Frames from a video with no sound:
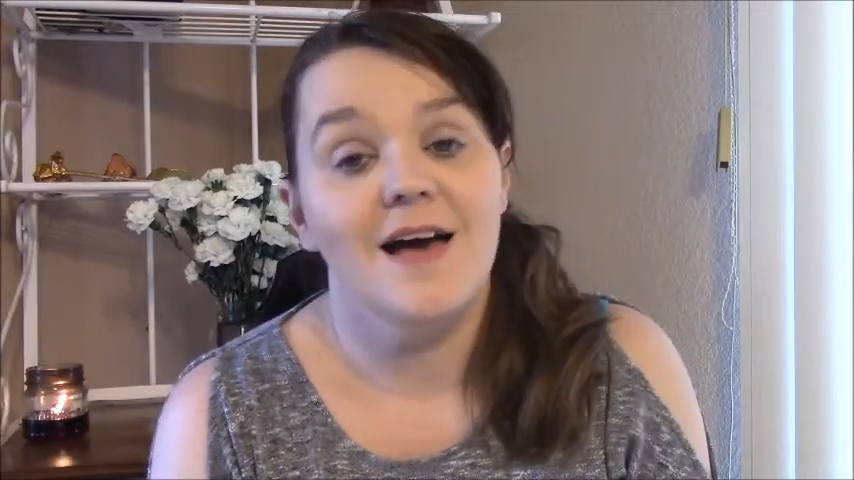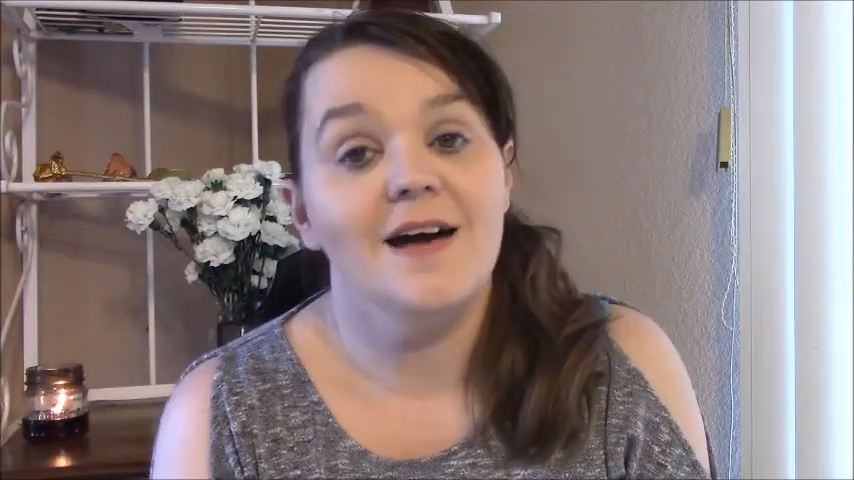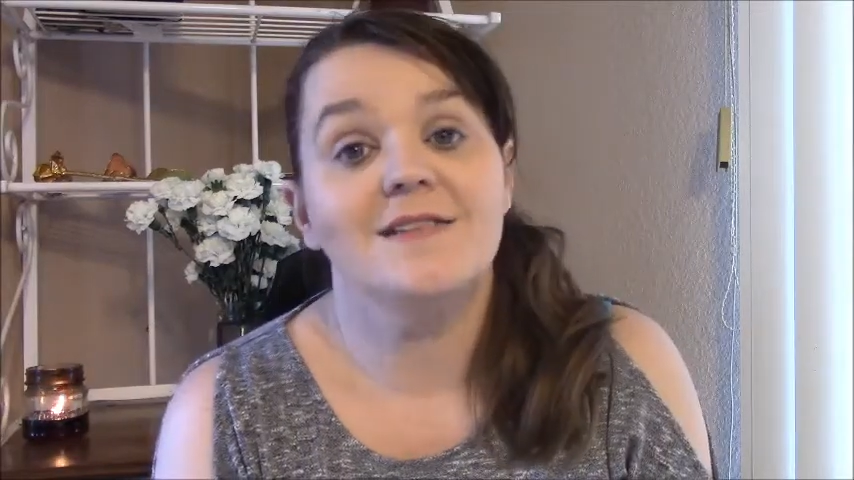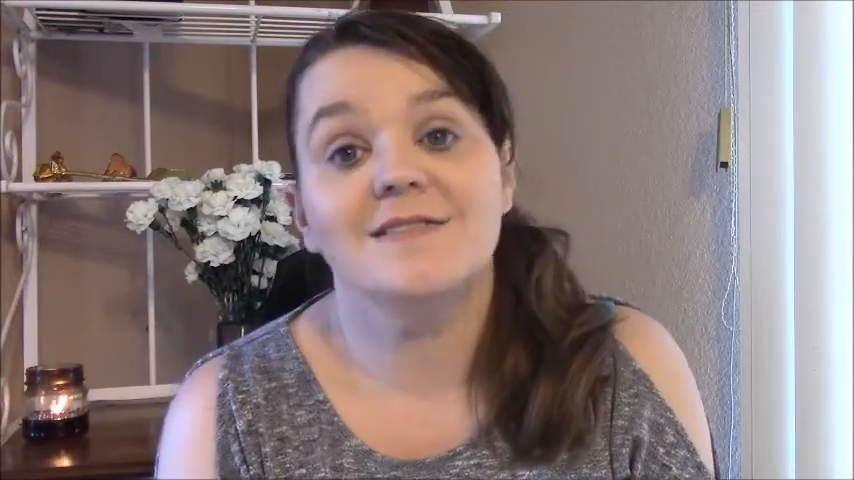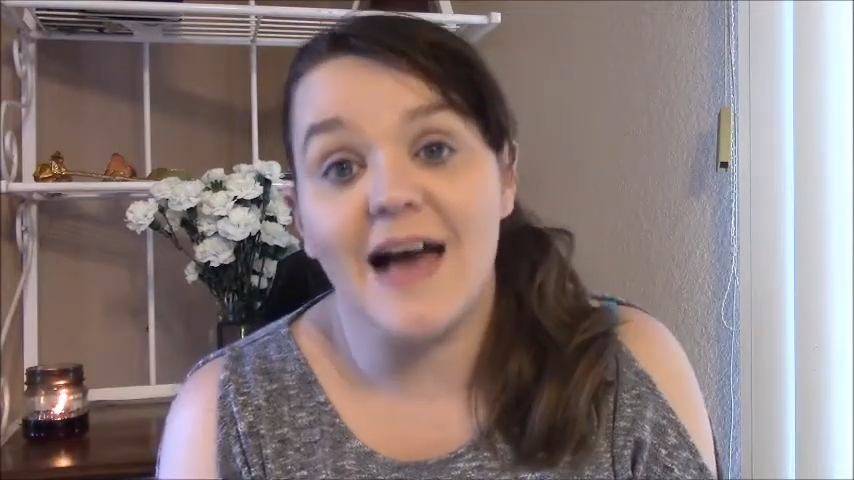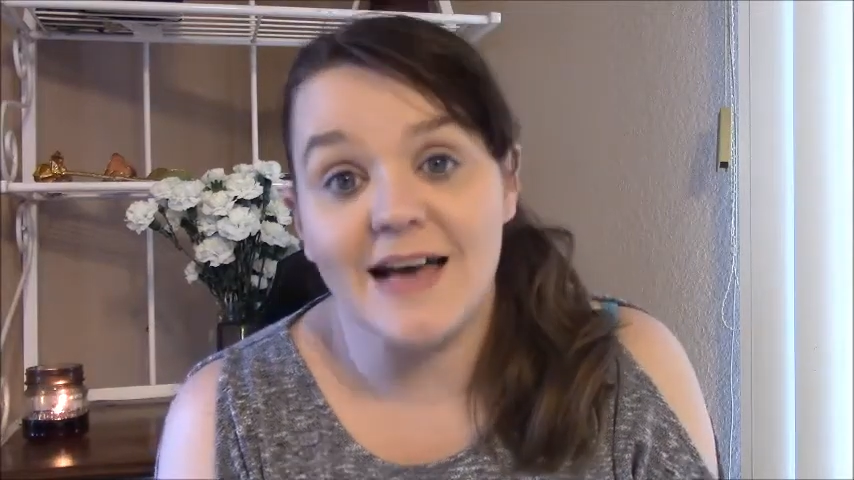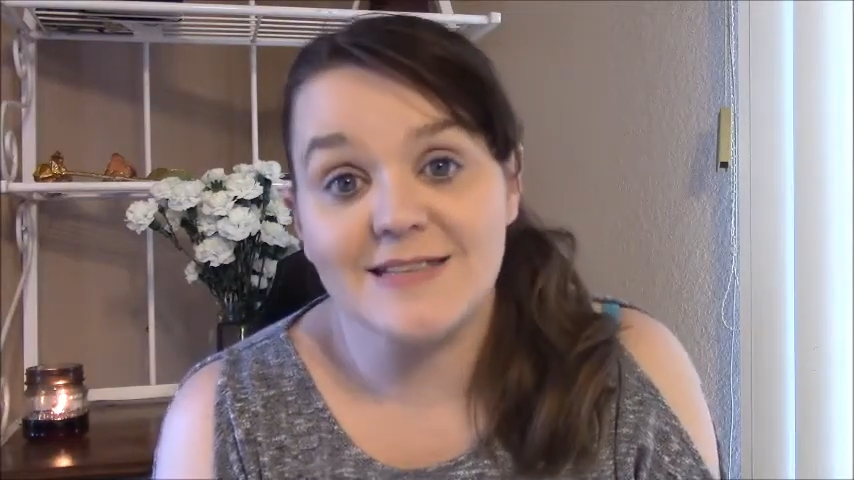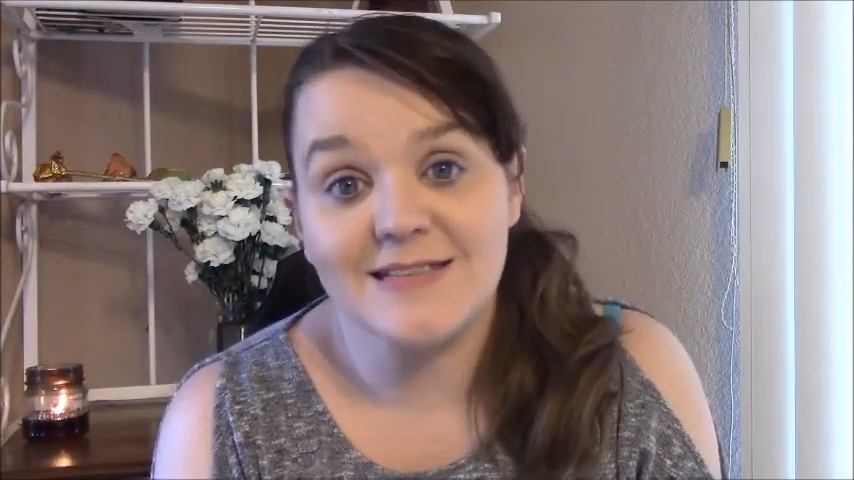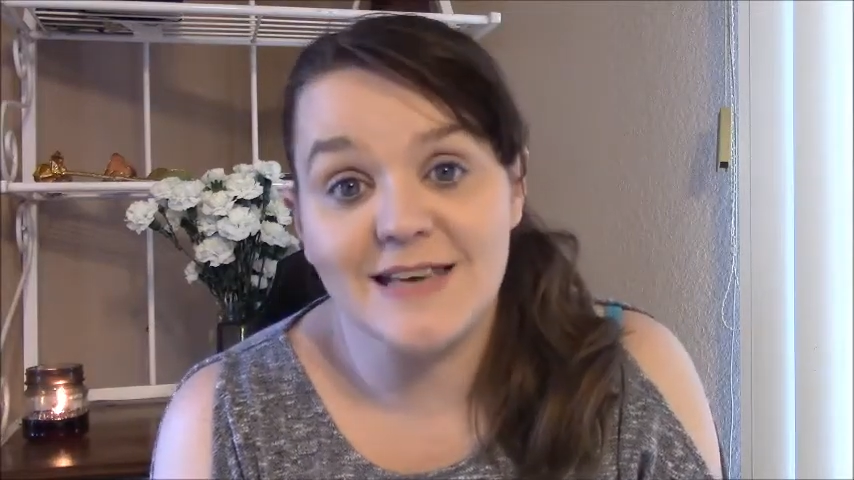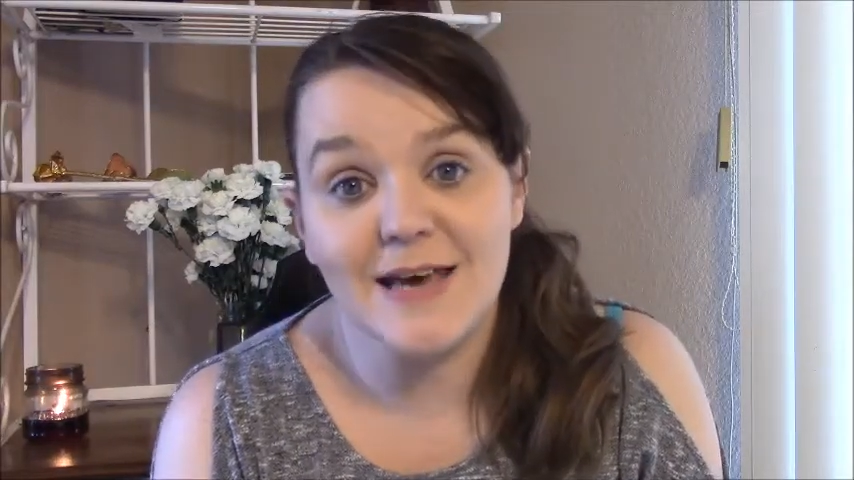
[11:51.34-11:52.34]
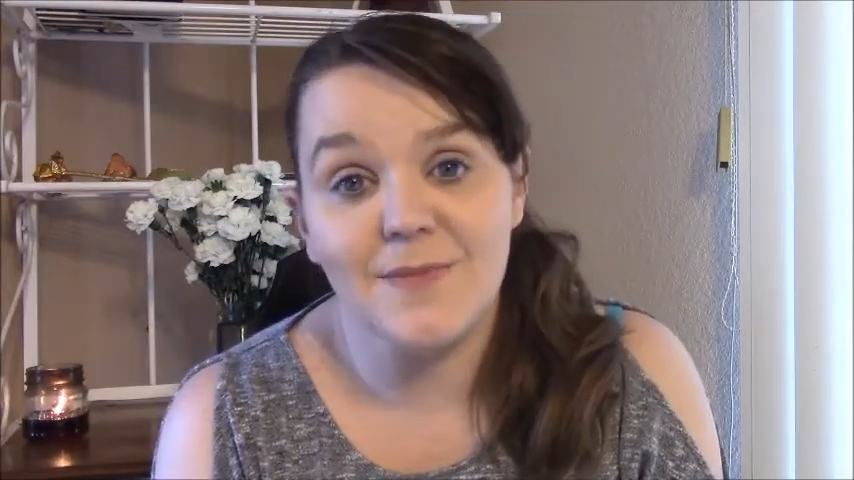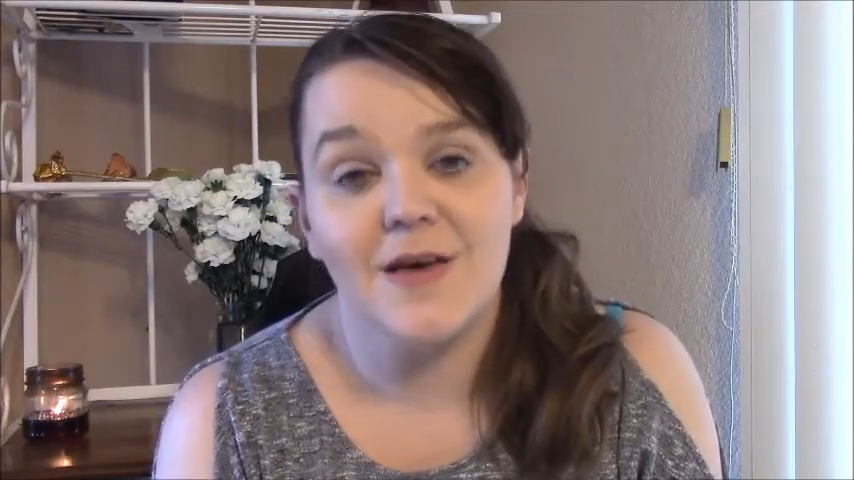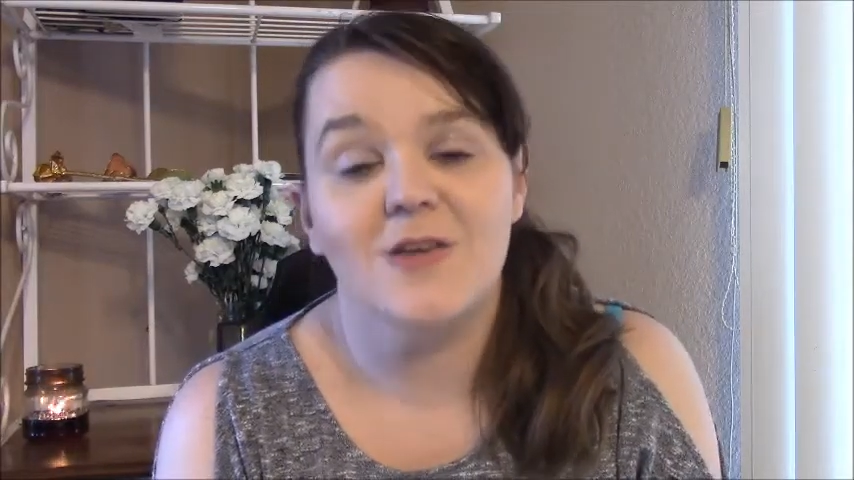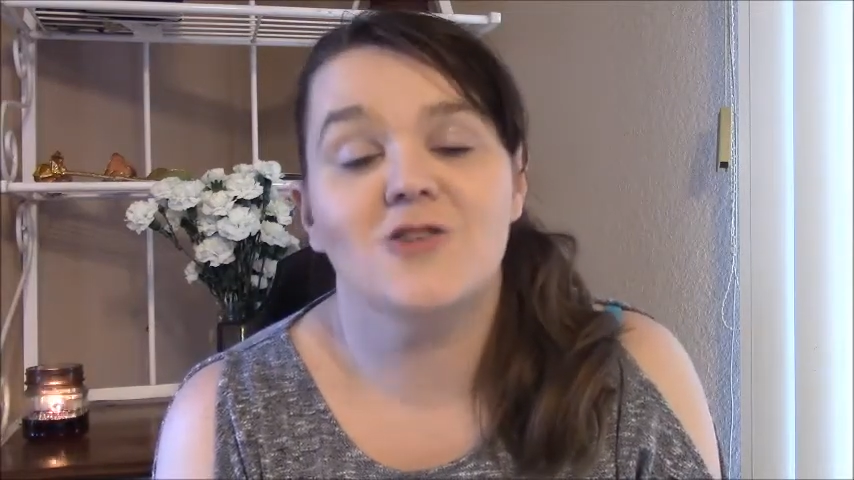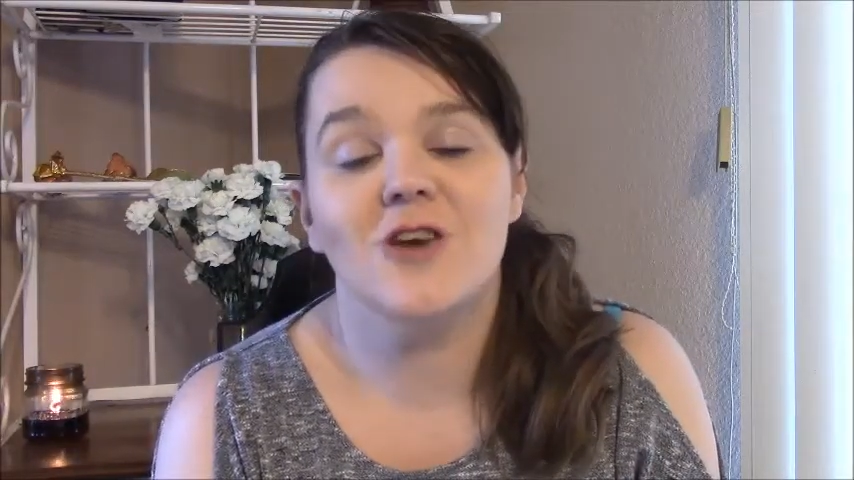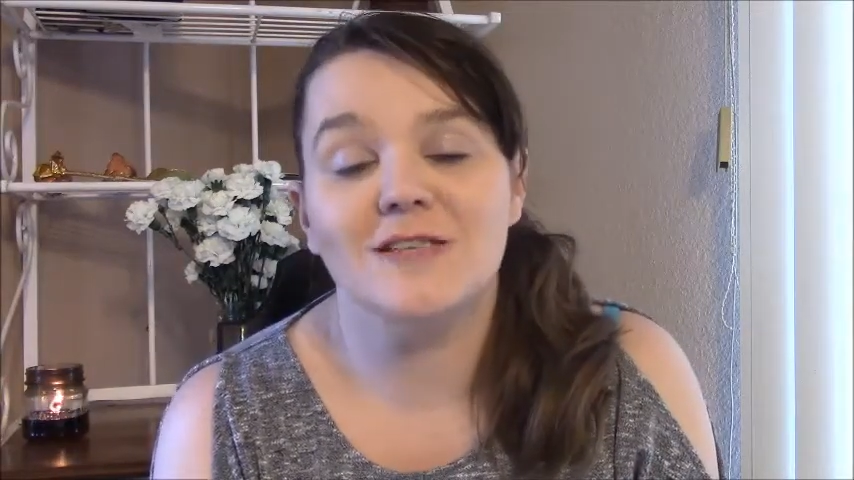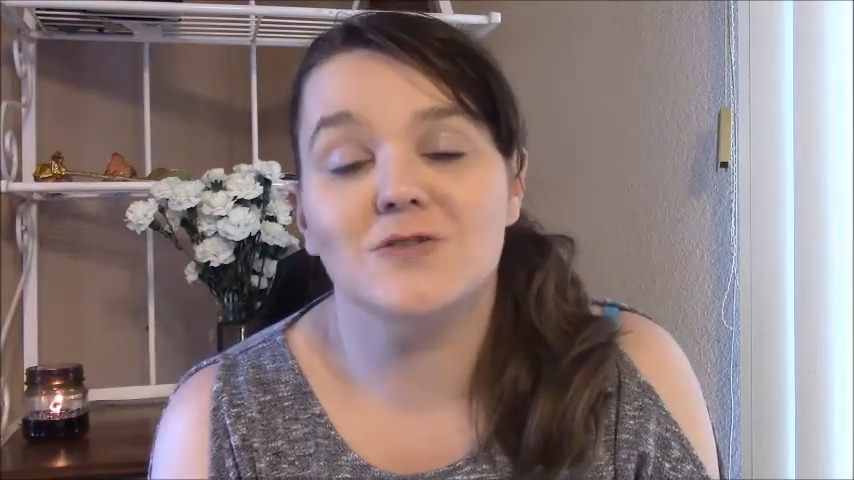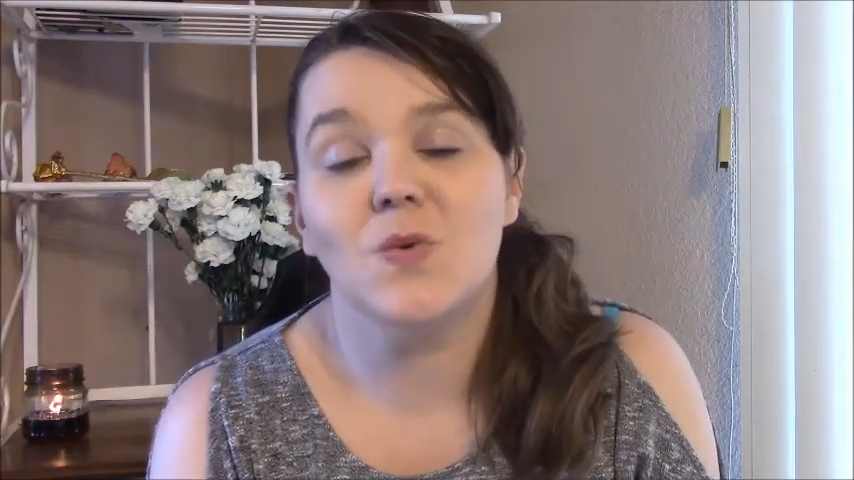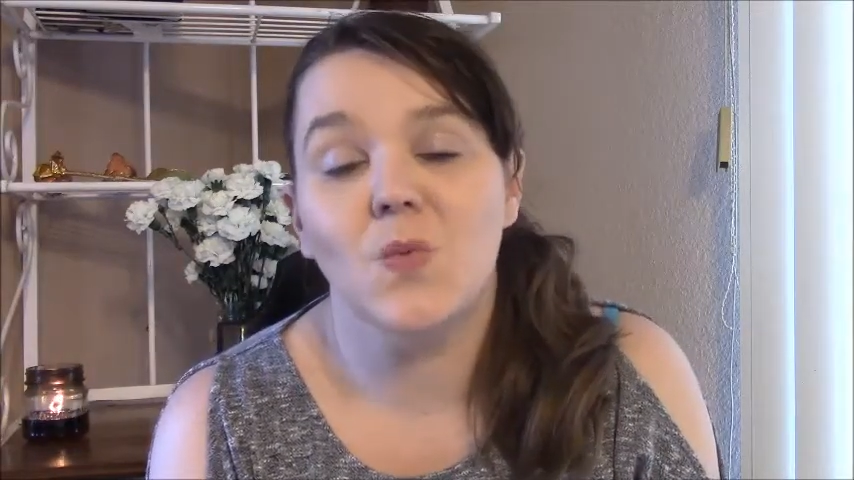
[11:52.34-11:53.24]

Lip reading: Last tip, just